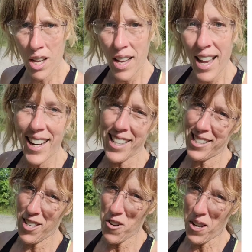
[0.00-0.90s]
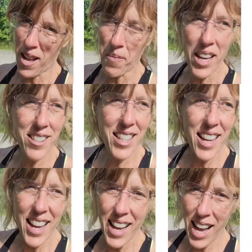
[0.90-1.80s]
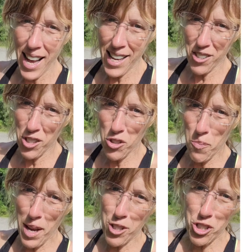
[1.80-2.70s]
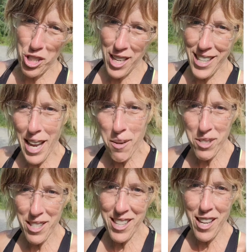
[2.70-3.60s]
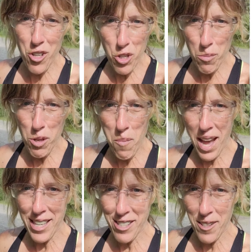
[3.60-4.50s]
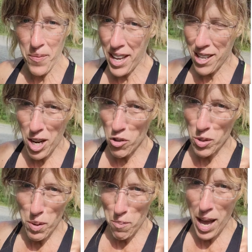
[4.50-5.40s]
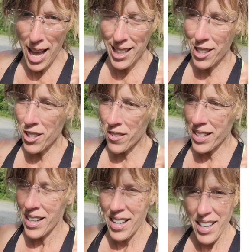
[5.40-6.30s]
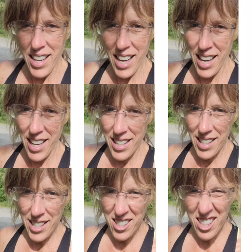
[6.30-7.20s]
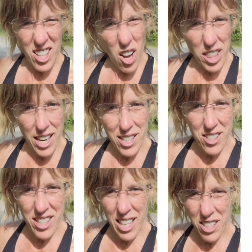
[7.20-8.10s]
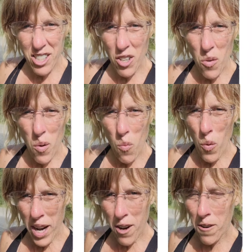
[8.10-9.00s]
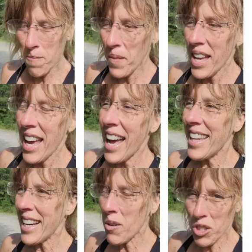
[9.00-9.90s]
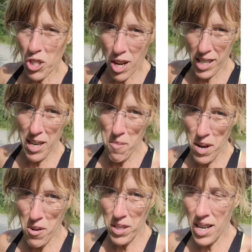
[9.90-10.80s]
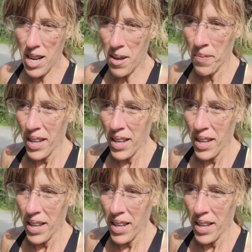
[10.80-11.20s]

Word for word: And I said, okay. I said, I used to do Badger State games in UW-Madison. You know, I was a big paddler and, and he says, oh, that is, that's so weird. And then he was talking about, um,